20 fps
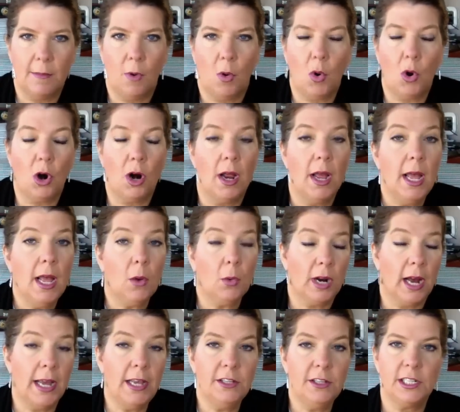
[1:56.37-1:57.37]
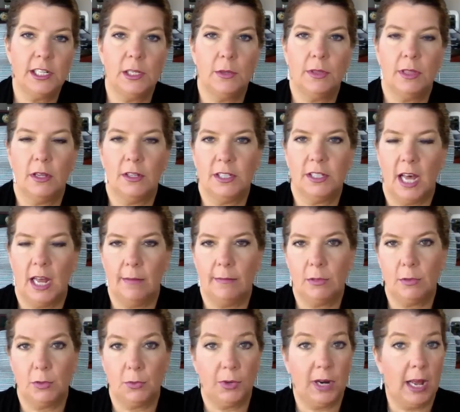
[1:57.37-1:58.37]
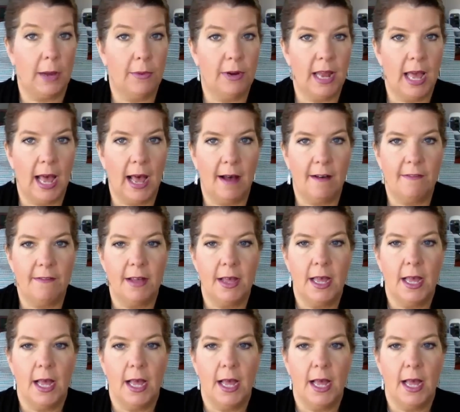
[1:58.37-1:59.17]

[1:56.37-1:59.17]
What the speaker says: Or what I used to do with those items was when I would have